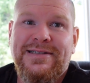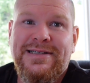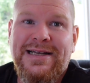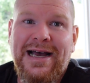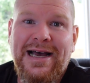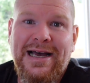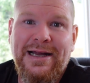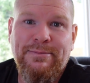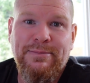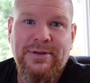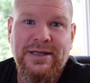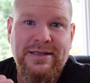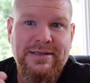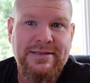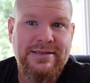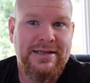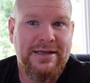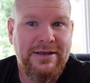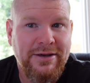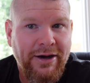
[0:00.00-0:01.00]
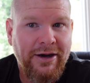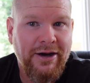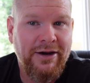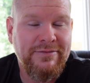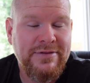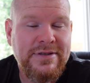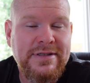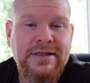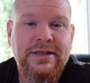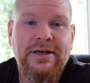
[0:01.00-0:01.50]
start because they're
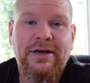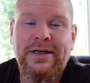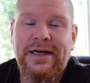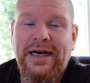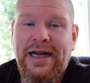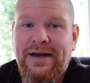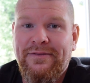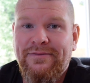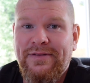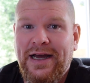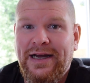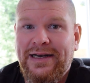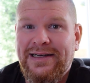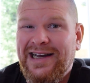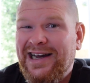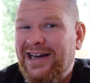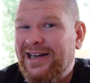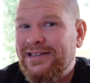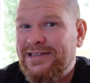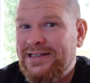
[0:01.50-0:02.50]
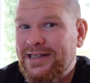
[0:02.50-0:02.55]
obviously not going to have that